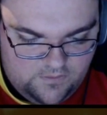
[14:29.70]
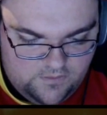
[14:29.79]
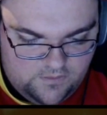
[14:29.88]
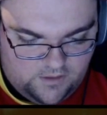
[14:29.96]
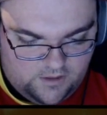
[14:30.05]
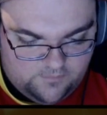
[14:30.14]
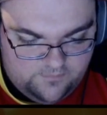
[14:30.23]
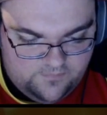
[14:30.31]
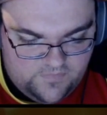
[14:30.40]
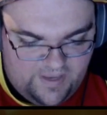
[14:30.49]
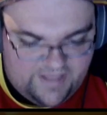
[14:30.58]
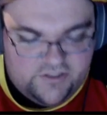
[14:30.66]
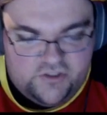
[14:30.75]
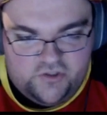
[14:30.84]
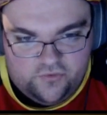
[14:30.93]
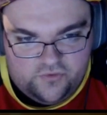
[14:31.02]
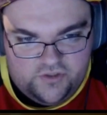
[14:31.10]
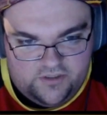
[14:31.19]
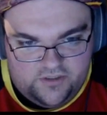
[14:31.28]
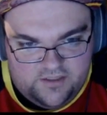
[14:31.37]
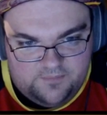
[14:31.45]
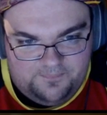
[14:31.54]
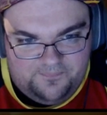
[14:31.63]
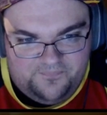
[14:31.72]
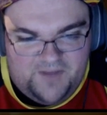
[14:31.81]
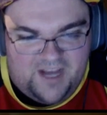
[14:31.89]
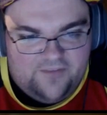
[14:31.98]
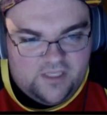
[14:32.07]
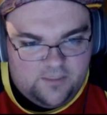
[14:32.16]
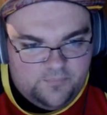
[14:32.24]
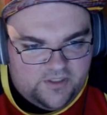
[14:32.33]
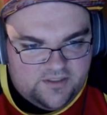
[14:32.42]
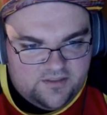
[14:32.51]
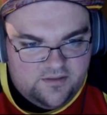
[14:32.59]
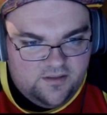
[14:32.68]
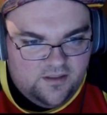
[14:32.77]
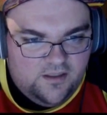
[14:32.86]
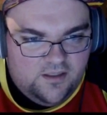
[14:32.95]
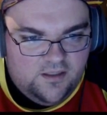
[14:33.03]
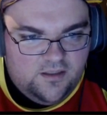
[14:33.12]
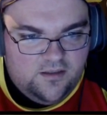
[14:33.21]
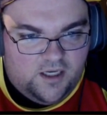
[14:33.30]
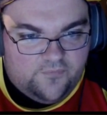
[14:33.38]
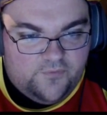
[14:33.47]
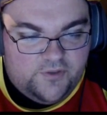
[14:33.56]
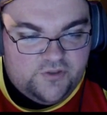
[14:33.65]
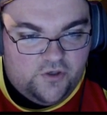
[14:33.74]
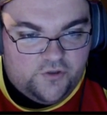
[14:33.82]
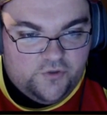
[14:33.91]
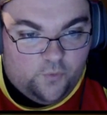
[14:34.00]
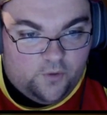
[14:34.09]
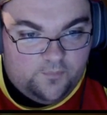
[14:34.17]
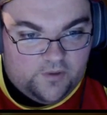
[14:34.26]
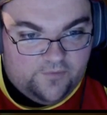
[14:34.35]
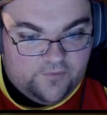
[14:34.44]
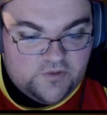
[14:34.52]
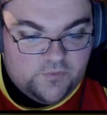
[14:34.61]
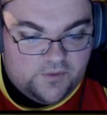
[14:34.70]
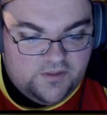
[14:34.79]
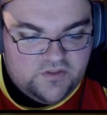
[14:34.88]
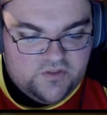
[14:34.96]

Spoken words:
And he's huge. He gets 5k plus for each card in your warp whenever he swings.